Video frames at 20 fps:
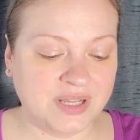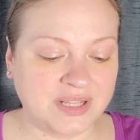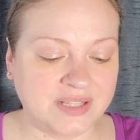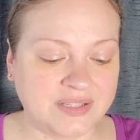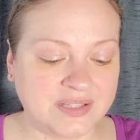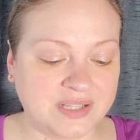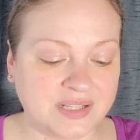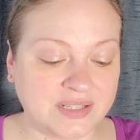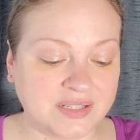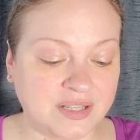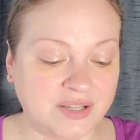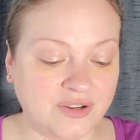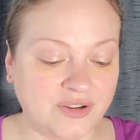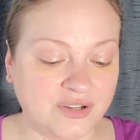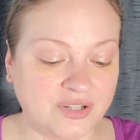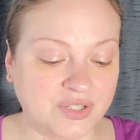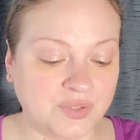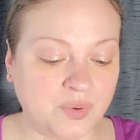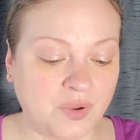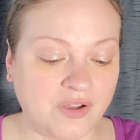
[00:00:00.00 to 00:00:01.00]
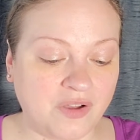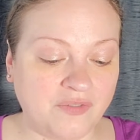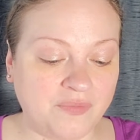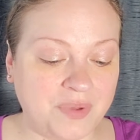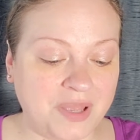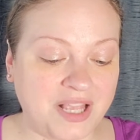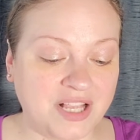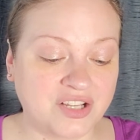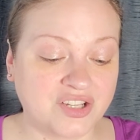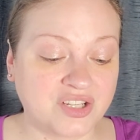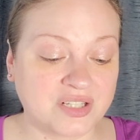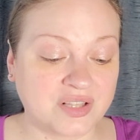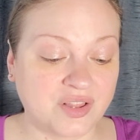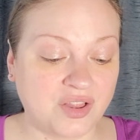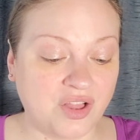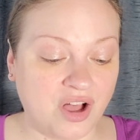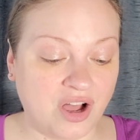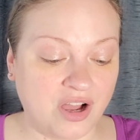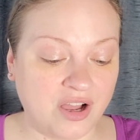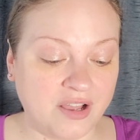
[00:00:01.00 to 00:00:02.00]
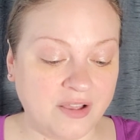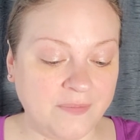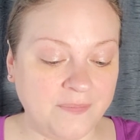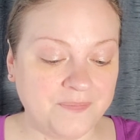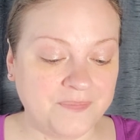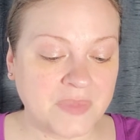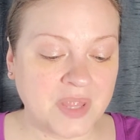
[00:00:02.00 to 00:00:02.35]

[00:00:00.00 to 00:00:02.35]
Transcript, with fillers: It's 612 pages long.